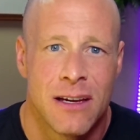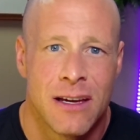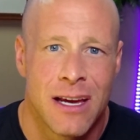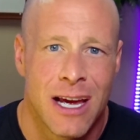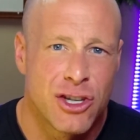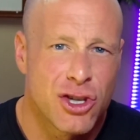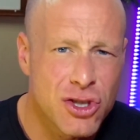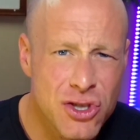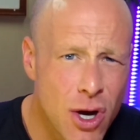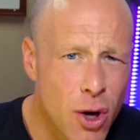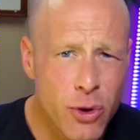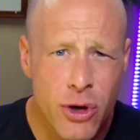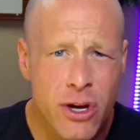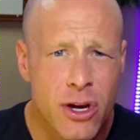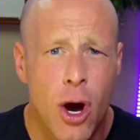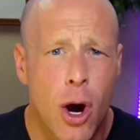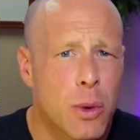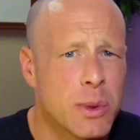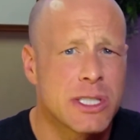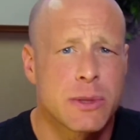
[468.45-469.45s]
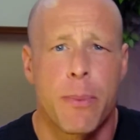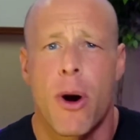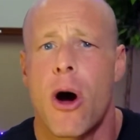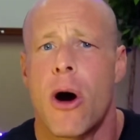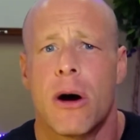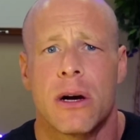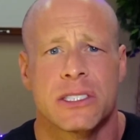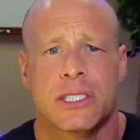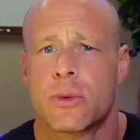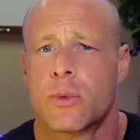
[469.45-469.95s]
And just know you can always
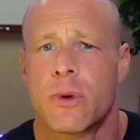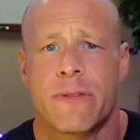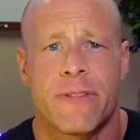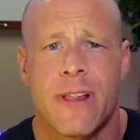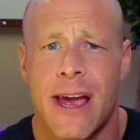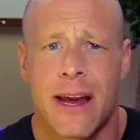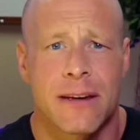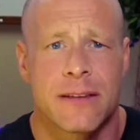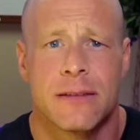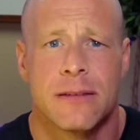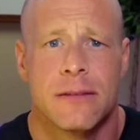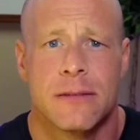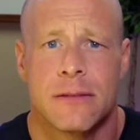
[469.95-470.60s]
pause and reflect,